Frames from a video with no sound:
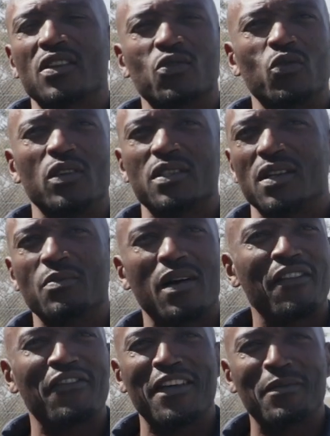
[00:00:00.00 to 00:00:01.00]
and squeeze in
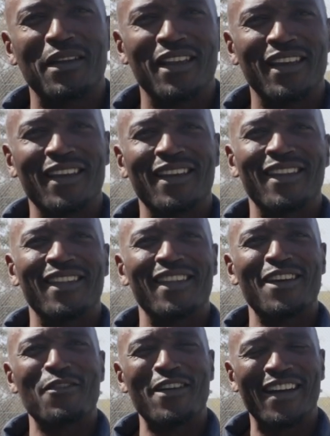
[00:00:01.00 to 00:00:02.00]
my family here and
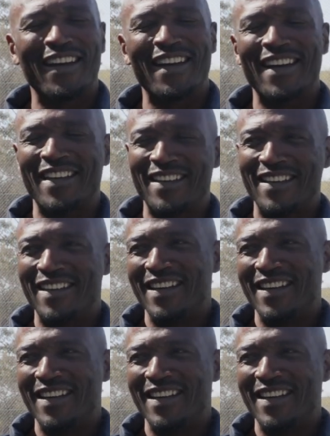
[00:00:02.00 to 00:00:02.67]
there where I can.